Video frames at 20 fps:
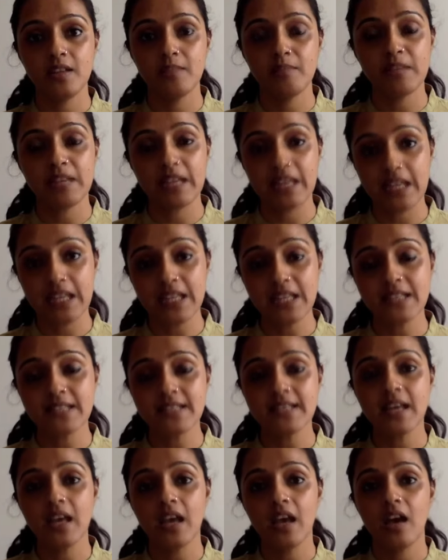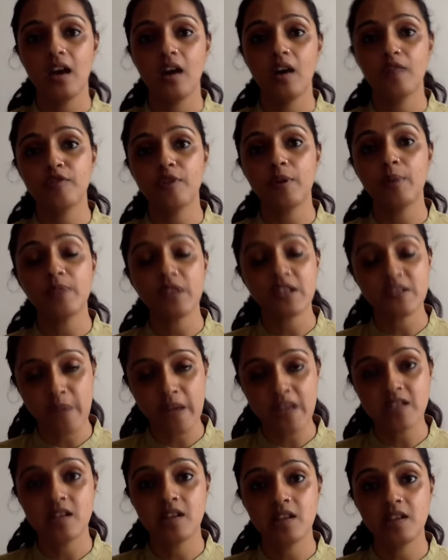Middle East, from
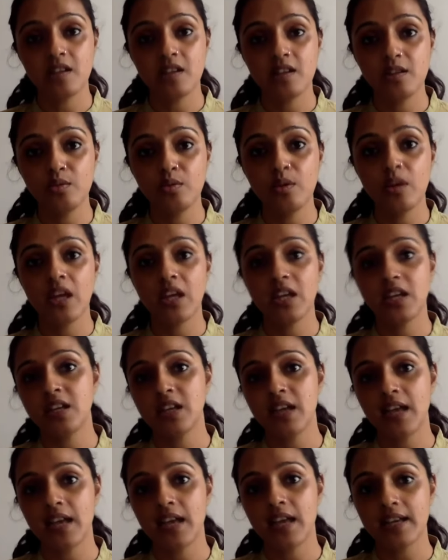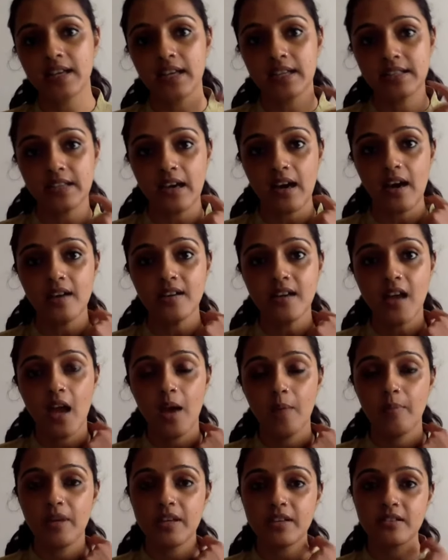especially UAE and Qatar,
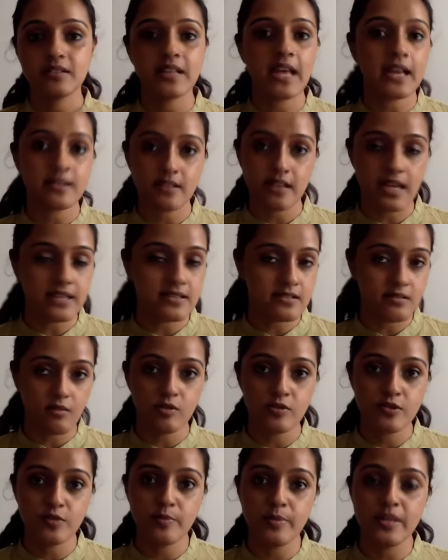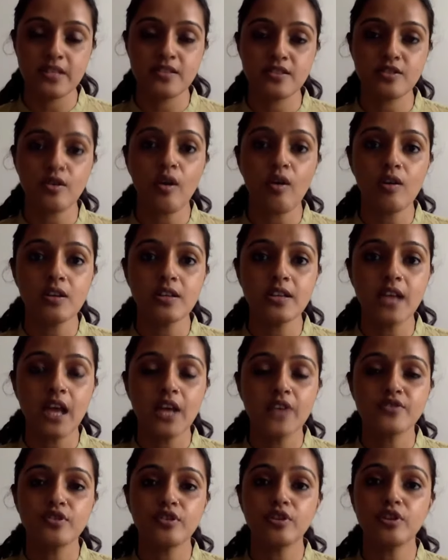but that has also been stalled.
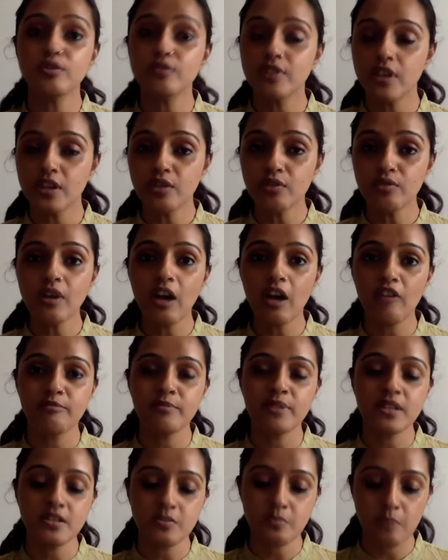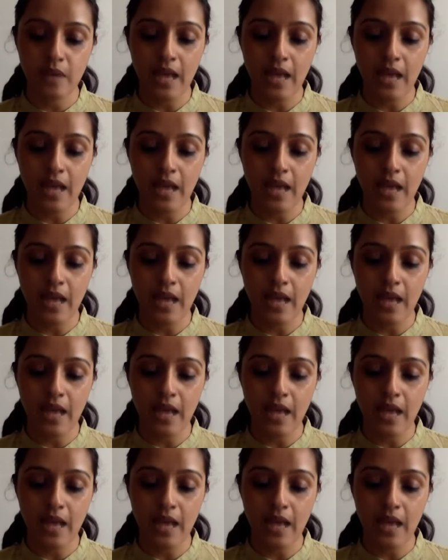So the new government will